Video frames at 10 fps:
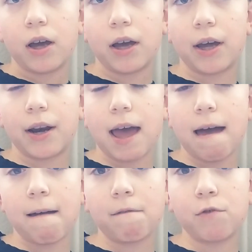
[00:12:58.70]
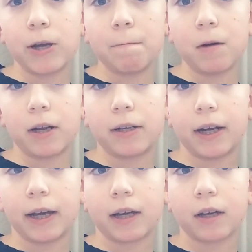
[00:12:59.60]
And every
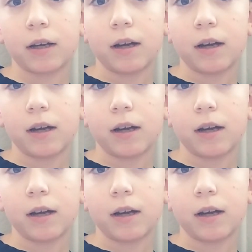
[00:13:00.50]
Monday,